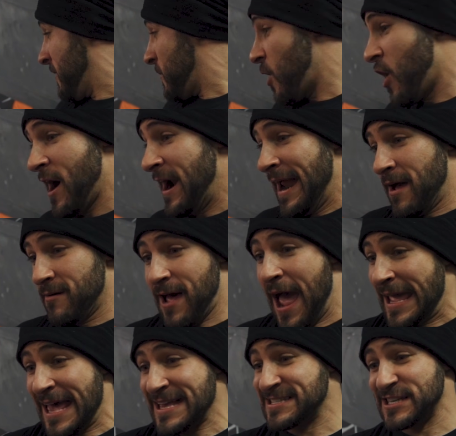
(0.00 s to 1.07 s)
all right, I
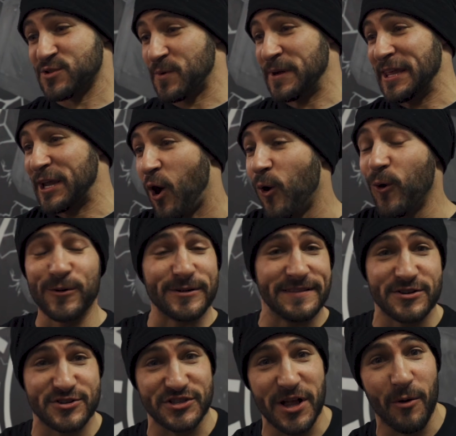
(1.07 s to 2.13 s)
guess it's really cold and
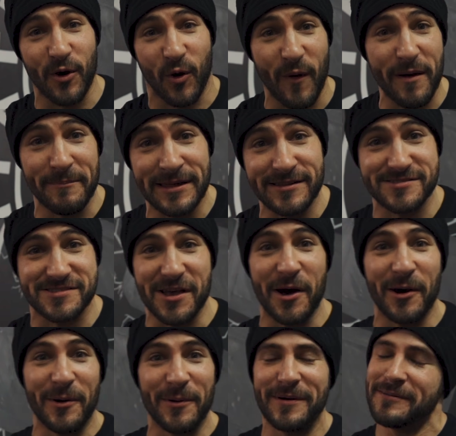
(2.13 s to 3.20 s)
there's no equipment,
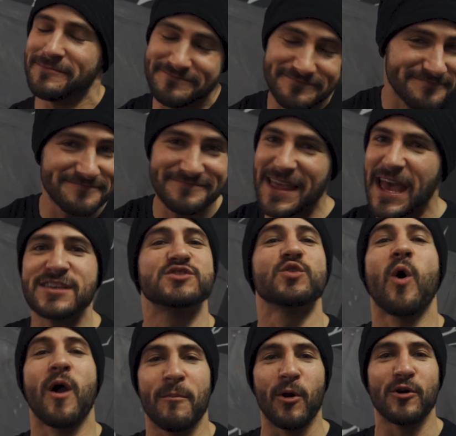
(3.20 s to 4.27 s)
so it's
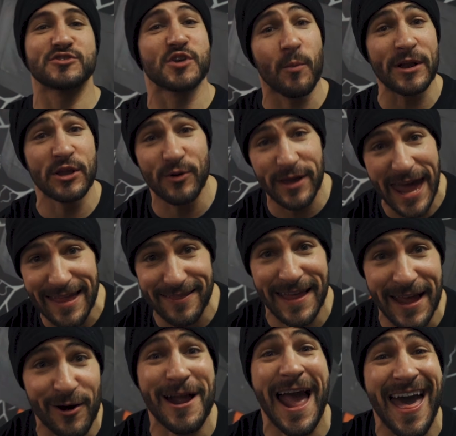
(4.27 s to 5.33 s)
normal. So when you get
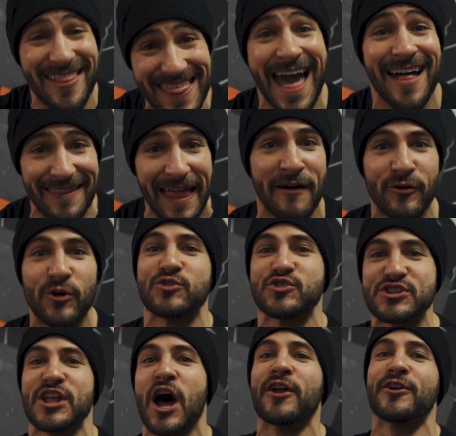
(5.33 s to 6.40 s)
there at that level,
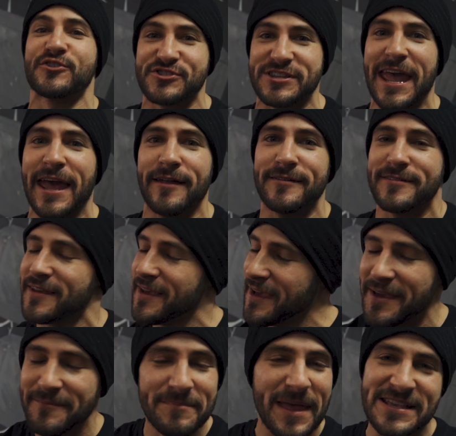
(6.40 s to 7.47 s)
just understand,
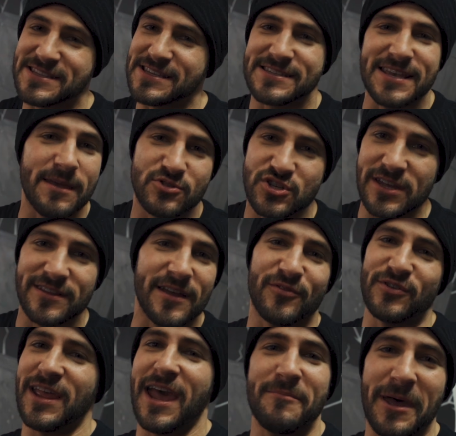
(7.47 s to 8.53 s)
it's the same shit, different
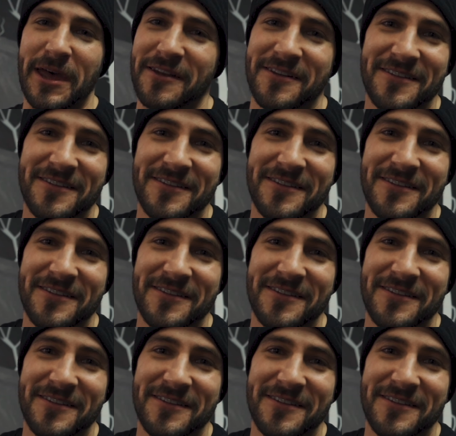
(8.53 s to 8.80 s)
day, man.